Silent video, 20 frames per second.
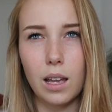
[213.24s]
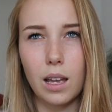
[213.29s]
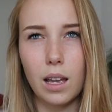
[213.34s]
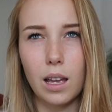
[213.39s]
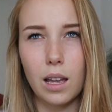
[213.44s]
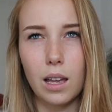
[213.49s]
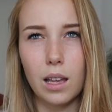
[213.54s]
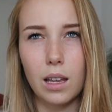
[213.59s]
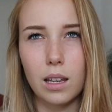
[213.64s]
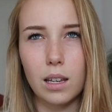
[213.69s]

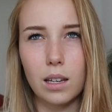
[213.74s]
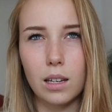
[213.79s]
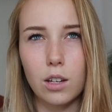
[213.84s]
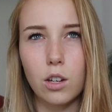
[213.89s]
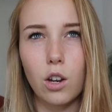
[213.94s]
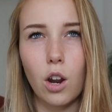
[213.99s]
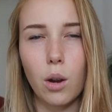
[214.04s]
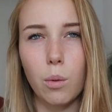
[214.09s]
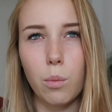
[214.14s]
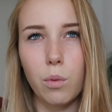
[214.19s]
And
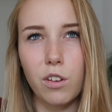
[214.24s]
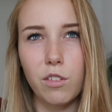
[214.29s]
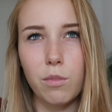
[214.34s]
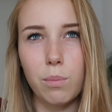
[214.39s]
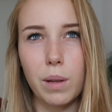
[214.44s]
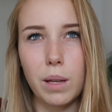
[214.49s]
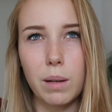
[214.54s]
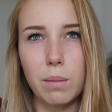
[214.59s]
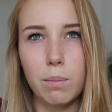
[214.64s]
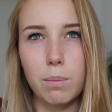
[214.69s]
no, it would
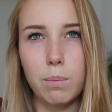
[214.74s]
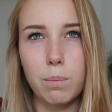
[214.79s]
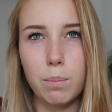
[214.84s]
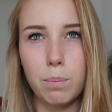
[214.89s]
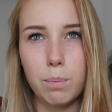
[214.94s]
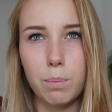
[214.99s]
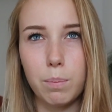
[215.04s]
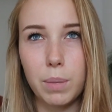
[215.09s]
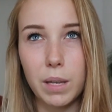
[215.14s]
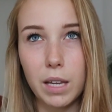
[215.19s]
have been
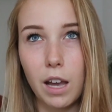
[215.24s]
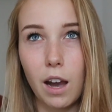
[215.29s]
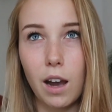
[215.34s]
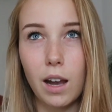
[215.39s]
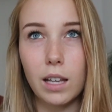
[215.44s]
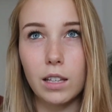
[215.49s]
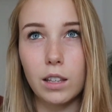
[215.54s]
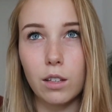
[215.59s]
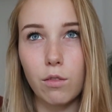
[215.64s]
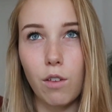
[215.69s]
bigger
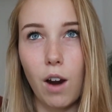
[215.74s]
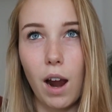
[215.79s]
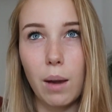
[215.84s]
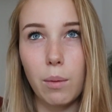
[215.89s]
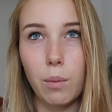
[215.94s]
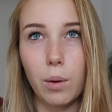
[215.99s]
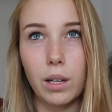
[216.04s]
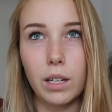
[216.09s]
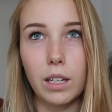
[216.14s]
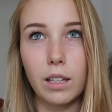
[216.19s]
in the
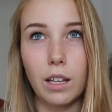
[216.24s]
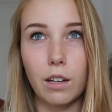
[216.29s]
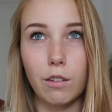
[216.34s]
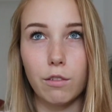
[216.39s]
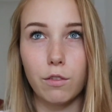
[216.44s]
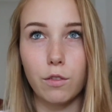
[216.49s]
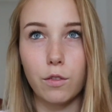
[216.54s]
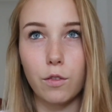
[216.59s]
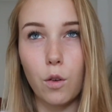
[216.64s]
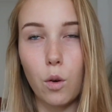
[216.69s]
right one and then
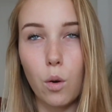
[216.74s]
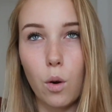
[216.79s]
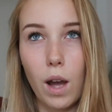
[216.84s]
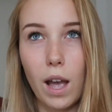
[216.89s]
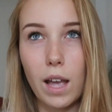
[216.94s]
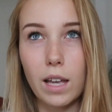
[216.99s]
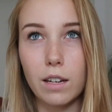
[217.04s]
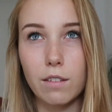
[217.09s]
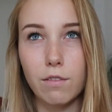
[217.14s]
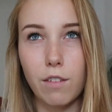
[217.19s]

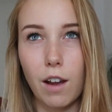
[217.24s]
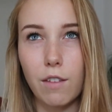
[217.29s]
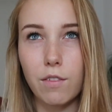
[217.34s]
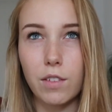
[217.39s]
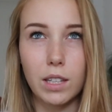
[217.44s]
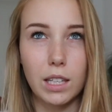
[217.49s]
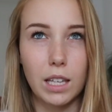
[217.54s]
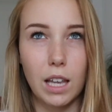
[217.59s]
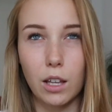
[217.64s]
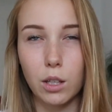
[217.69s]
485
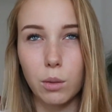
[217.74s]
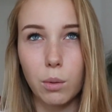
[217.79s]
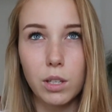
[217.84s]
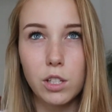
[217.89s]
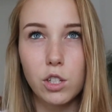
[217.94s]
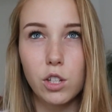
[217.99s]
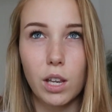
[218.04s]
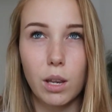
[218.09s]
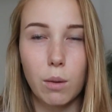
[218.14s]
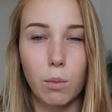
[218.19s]
in the other
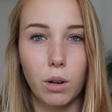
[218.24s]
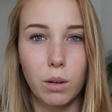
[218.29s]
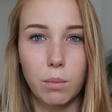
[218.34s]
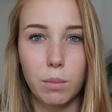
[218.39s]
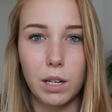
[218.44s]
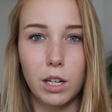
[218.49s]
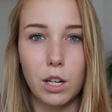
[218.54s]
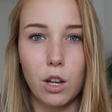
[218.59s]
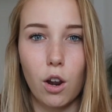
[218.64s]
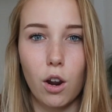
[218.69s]
one. So he wanted
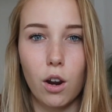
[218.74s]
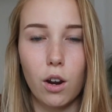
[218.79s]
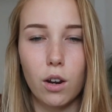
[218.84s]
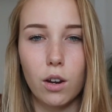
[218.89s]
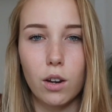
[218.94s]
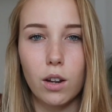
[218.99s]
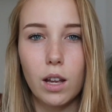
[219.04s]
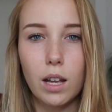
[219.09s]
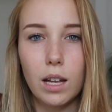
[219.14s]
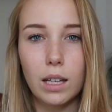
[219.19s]
me to
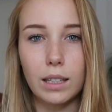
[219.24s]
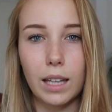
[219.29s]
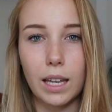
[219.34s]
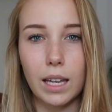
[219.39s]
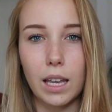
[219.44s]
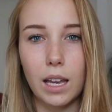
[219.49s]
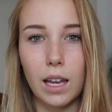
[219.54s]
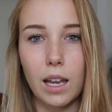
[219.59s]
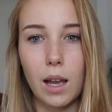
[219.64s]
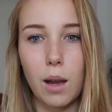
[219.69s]
go
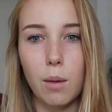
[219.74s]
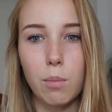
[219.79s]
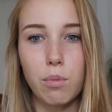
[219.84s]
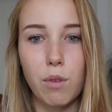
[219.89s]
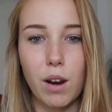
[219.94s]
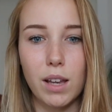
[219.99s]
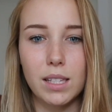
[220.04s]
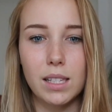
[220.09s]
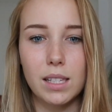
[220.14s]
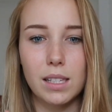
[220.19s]
like a
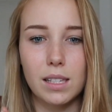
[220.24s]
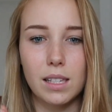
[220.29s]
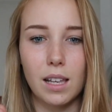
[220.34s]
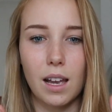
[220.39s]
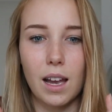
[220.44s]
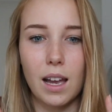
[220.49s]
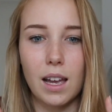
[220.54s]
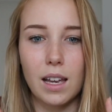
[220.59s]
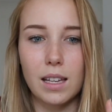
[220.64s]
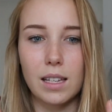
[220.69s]

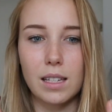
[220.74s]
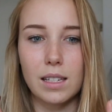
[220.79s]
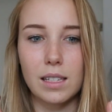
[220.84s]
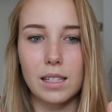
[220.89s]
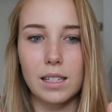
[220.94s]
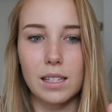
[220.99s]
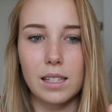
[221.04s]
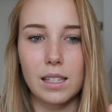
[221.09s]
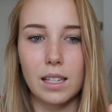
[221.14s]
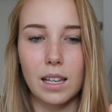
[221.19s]

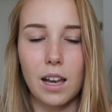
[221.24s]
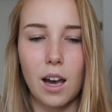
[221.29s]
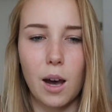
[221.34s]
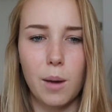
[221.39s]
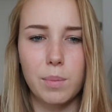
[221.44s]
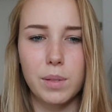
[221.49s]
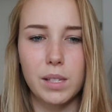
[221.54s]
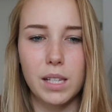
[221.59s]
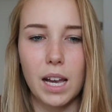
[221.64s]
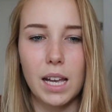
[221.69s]

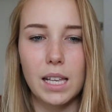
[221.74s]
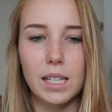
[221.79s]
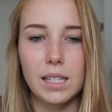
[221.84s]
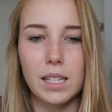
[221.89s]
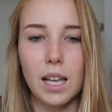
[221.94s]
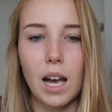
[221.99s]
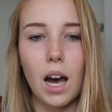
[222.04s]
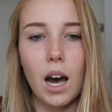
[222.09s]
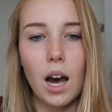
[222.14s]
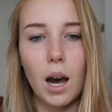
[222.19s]
cup
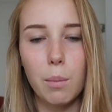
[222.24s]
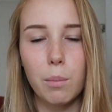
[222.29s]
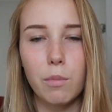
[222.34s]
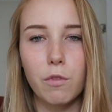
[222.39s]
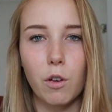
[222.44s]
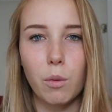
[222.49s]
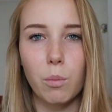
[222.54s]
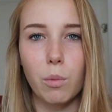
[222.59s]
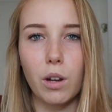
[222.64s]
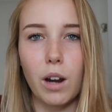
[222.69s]
size up
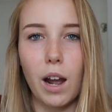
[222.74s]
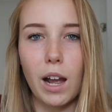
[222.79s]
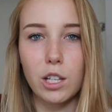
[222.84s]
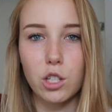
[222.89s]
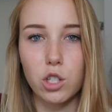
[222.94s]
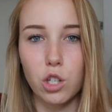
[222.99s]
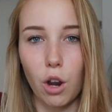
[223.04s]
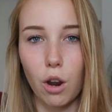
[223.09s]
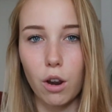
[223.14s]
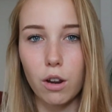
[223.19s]
from what I
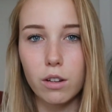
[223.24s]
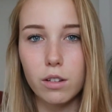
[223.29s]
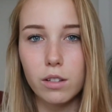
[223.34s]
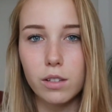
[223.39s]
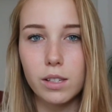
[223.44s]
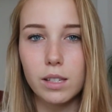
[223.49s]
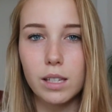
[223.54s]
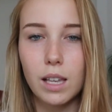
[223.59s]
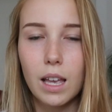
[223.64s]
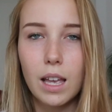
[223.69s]

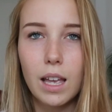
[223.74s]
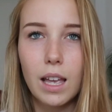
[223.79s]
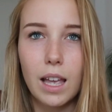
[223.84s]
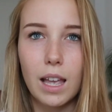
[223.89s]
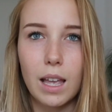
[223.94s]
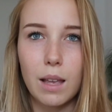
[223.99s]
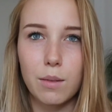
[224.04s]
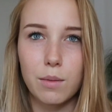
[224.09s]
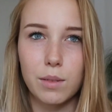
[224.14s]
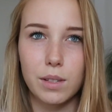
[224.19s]
chose.
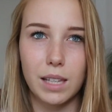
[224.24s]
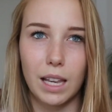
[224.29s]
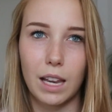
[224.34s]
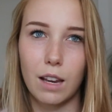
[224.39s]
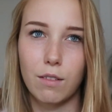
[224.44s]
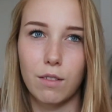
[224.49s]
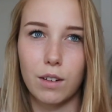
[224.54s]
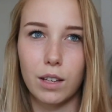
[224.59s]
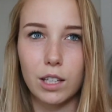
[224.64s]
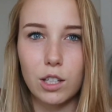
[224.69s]
He was
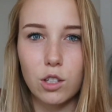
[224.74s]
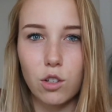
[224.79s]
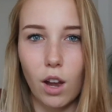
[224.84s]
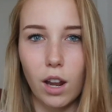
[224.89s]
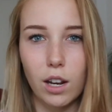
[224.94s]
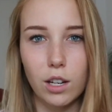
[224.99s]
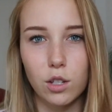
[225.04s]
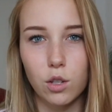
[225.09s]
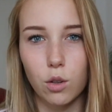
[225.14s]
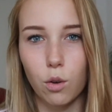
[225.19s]
like really
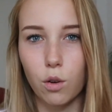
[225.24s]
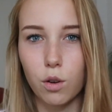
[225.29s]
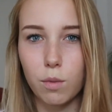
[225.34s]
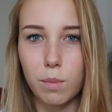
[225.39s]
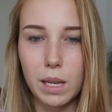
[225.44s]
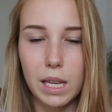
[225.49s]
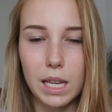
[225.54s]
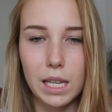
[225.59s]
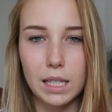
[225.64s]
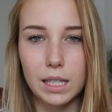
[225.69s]
trying to talk
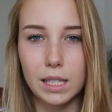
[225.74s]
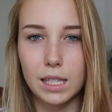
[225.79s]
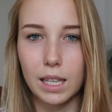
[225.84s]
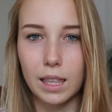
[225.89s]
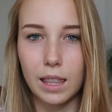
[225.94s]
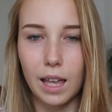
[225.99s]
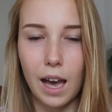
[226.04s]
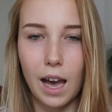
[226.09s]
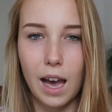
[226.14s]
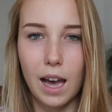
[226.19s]
me into
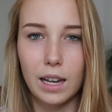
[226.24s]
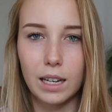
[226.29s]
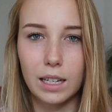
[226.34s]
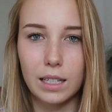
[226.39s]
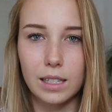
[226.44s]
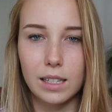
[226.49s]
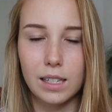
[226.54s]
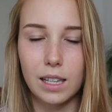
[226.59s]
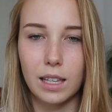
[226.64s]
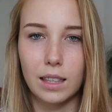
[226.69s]
that
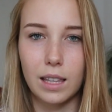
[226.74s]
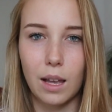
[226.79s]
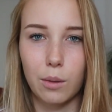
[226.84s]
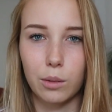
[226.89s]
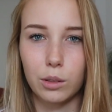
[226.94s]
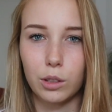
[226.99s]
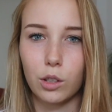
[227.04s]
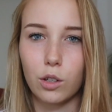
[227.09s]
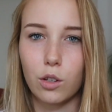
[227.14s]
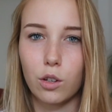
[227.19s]
and said that
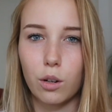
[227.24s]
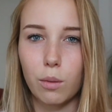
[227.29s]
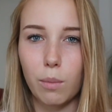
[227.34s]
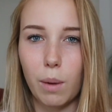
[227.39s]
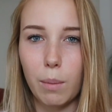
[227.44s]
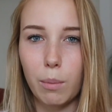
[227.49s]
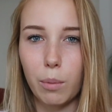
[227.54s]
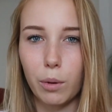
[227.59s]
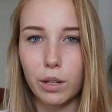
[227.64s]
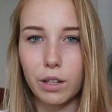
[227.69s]
would look good on
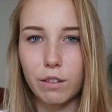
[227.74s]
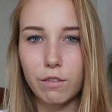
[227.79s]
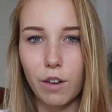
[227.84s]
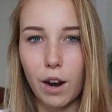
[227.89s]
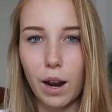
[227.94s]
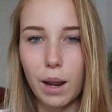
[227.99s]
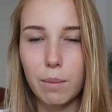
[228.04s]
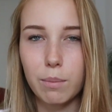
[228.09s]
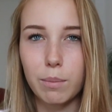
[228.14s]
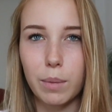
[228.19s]
my body
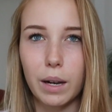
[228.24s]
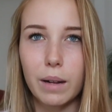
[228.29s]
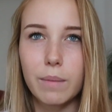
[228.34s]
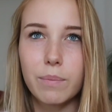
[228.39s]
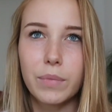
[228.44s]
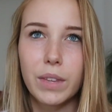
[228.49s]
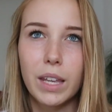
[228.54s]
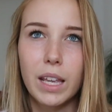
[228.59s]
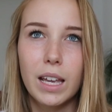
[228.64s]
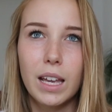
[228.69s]
frame,
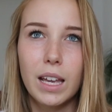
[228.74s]
but